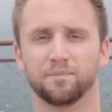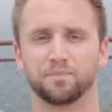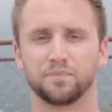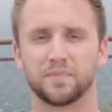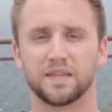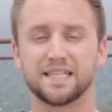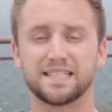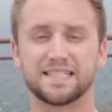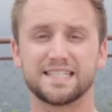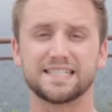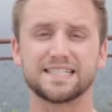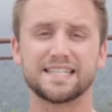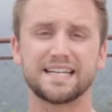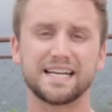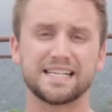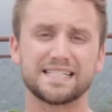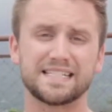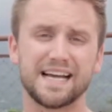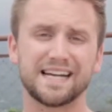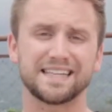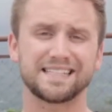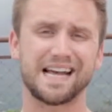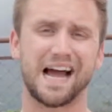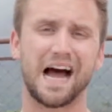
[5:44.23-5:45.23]
This is the
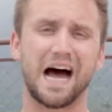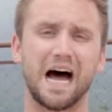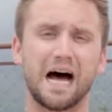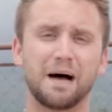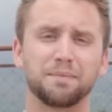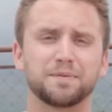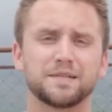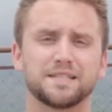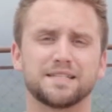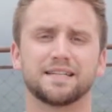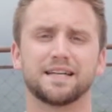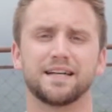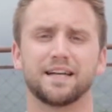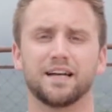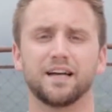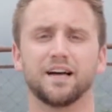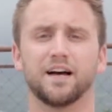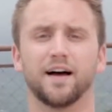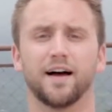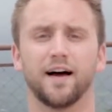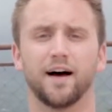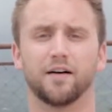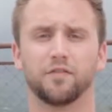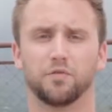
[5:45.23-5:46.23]
exact opposite
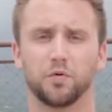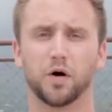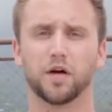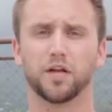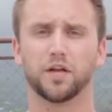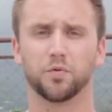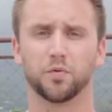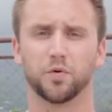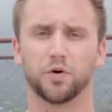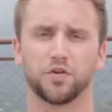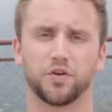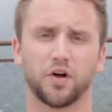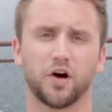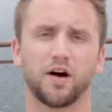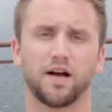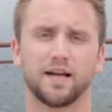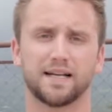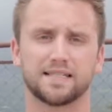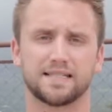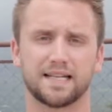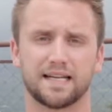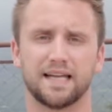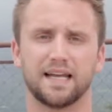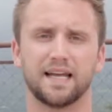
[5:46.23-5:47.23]
of what you were taught
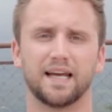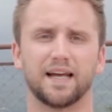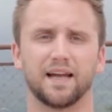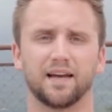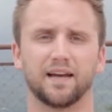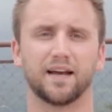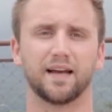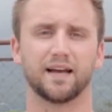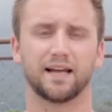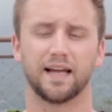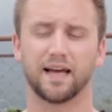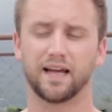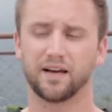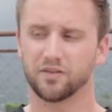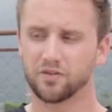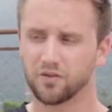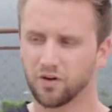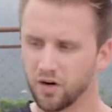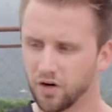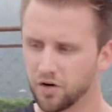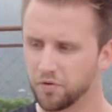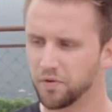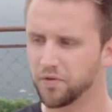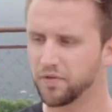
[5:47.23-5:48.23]
as a kid. Get
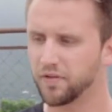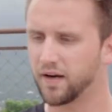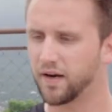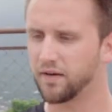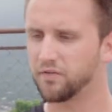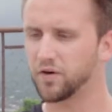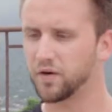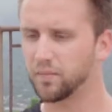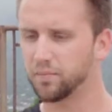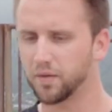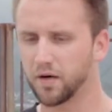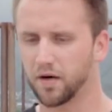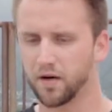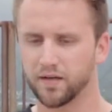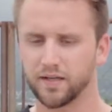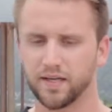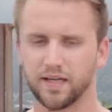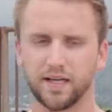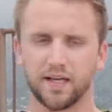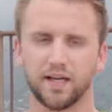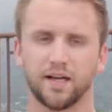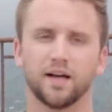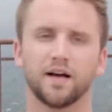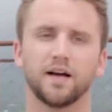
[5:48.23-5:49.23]
along with
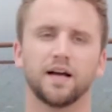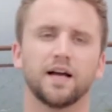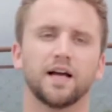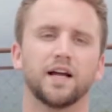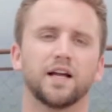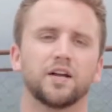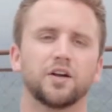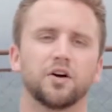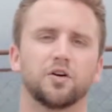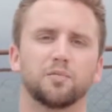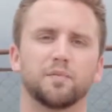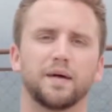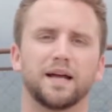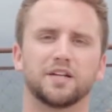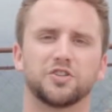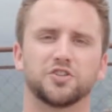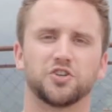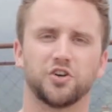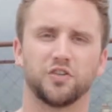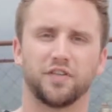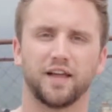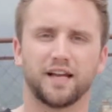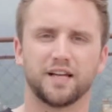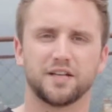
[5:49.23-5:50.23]
everybody, make
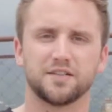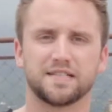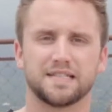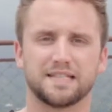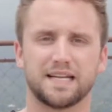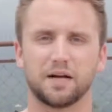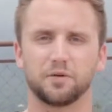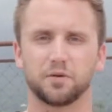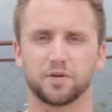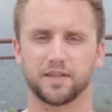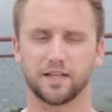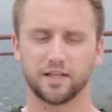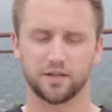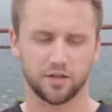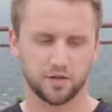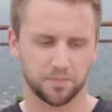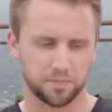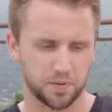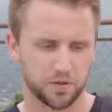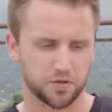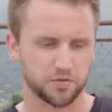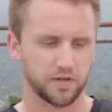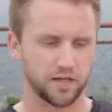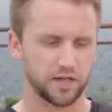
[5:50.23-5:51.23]
sure that you stay within the
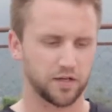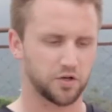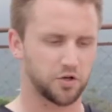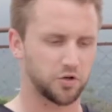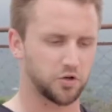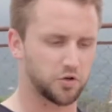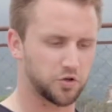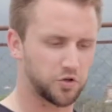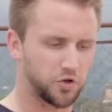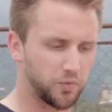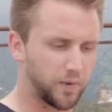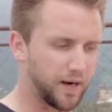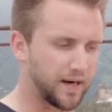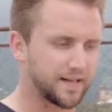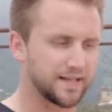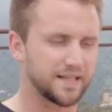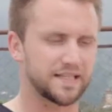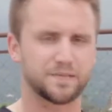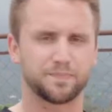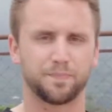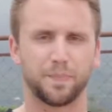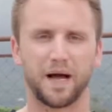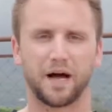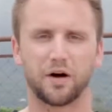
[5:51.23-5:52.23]
political
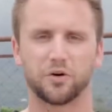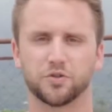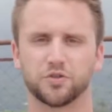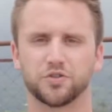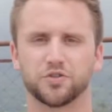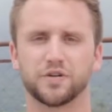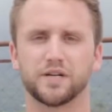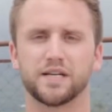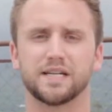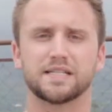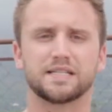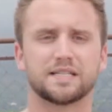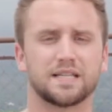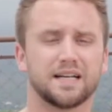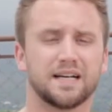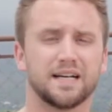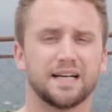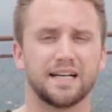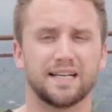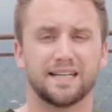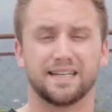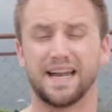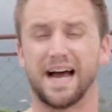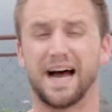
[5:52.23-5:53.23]
correctness boundaries.
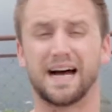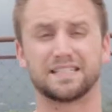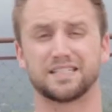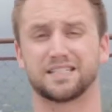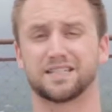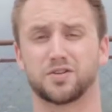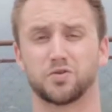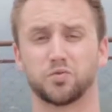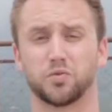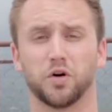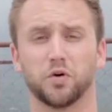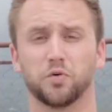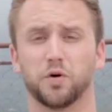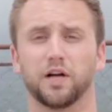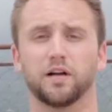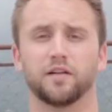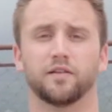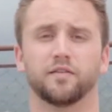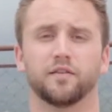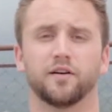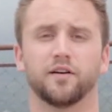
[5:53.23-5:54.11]
Nah, screw it.